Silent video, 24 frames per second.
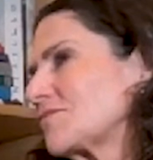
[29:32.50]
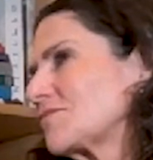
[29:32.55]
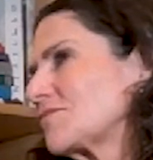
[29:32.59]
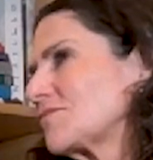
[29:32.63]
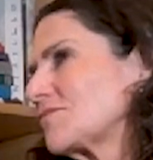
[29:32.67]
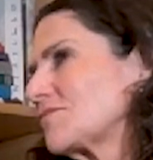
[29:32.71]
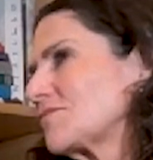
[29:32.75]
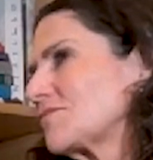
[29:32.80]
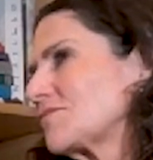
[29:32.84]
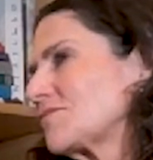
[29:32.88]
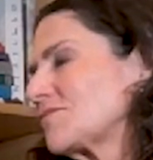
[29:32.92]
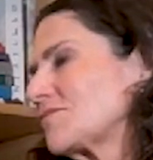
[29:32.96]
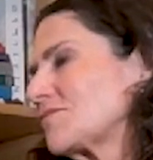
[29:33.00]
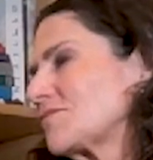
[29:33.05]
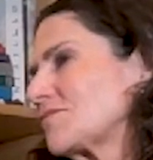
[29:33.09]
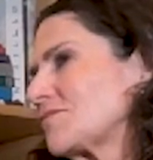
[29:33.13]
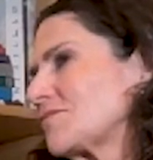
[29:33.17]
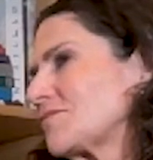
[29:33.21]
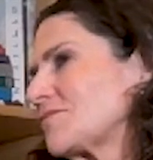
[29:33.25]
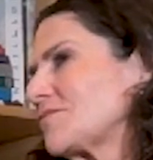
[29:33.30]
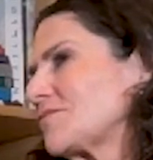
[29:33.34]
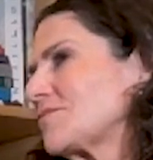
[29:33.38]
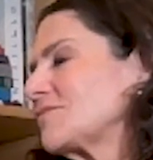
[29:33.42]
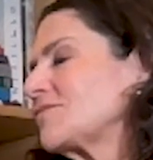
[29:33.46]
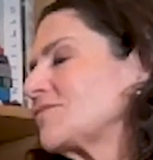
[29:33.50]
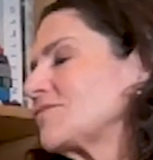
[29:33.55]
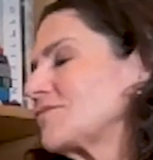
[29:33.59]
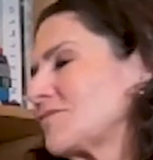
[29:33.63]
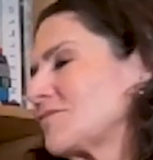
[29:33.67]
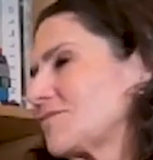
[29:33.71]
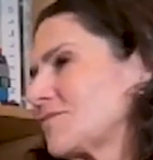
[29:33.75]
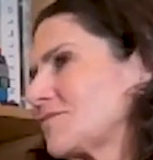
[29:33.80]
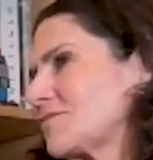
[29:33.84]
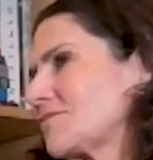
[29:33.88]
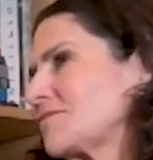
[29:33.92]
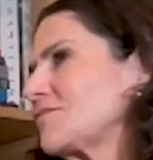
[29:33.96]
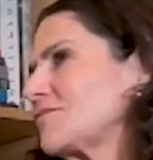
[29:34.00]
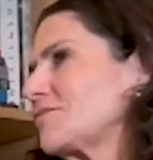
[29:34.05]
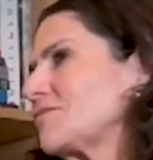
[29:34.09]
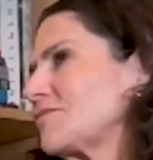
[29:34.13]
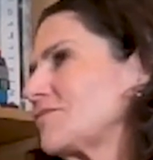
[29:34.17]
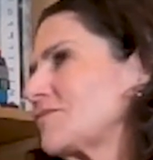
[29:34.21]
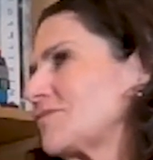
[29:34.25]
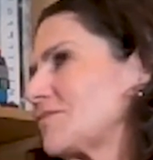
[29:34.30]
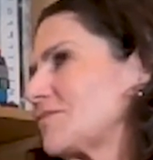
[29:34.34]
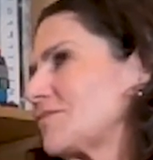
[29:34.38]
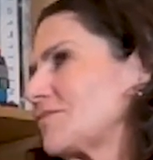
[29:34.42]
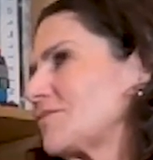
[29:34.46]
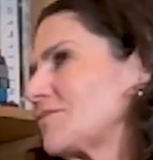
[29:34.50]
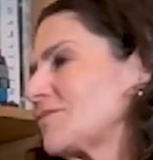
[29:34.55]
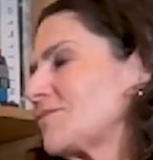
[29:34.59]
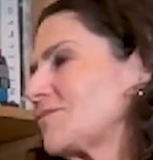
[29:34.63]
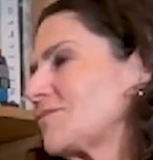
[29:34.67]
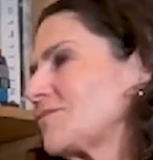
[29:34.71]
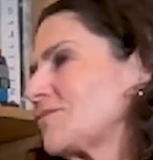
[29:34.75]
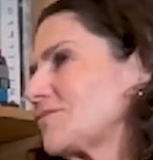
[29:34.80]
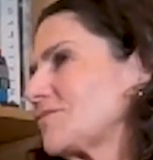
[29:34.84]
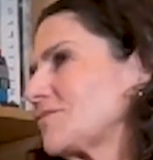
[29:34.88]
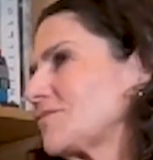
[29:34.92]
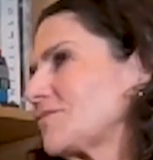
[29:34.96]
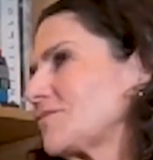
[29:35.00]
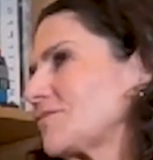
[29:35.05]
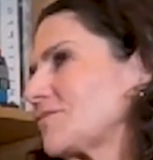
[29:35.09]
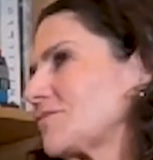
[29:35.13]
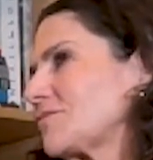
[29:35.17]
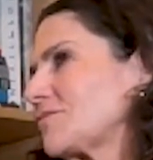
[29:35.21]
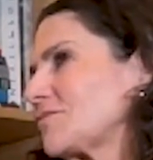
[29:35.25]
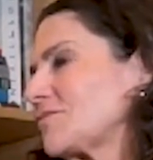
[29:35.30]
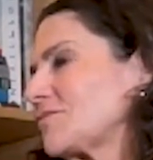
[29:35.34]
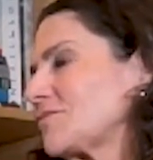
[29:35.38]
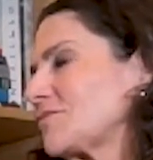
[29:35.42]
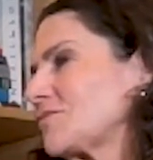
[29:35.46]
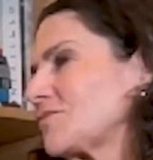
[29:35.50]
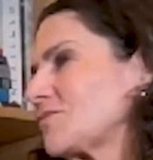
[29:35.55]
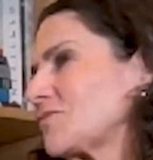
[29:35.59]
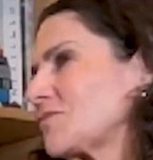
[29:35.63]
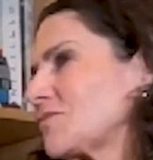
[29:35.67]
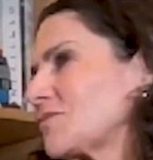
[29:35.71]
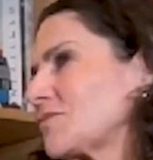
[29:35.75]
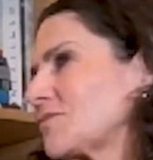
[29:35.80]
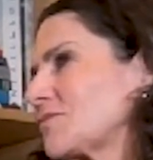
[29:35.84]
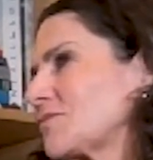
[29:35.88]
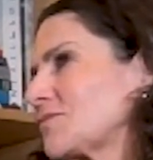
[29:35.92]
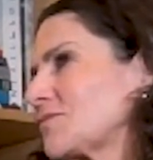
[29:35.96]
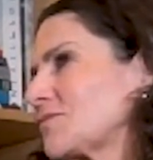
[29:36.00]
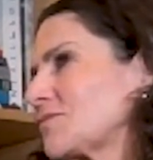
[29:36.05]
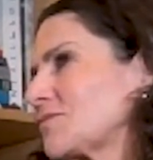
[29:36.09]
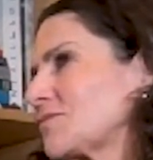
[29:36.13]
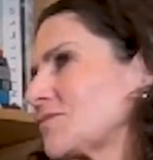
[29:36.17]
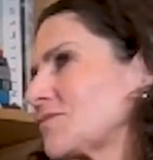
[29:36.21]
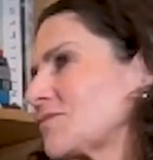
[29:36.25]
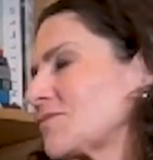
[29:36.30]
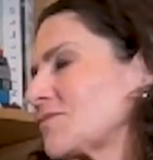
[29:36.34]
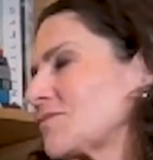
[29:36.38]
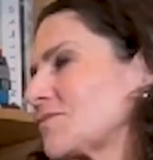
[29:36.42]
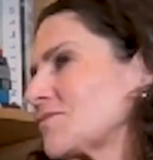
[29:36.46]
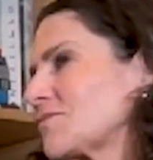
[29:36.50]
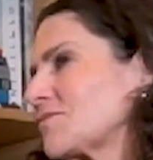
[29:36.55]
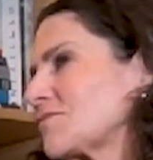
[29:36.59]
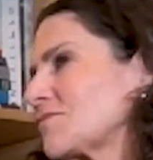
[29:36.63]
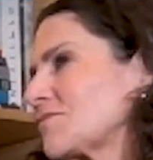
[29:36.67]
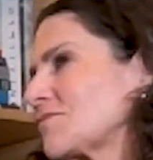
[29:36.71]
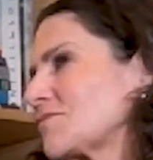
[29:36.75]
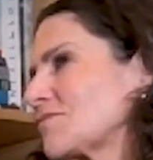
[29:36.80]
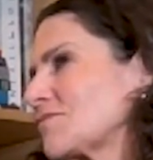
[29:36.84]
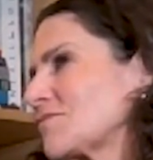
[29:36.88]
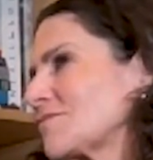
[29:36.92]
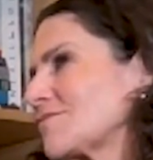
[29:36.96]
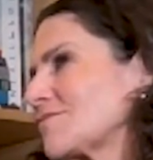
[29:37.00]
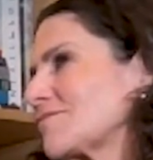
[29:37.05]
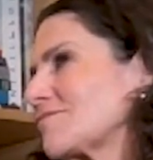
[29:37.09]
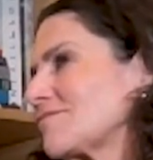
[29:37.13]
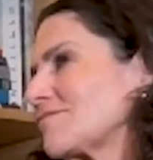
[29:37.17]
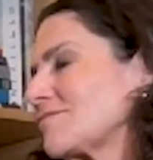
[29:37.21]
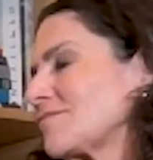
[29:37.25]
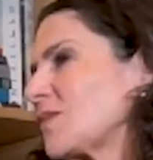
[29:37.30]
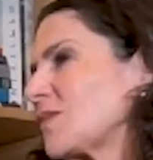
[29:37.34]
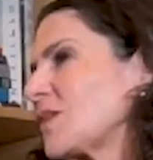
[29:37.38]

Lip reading: (silent)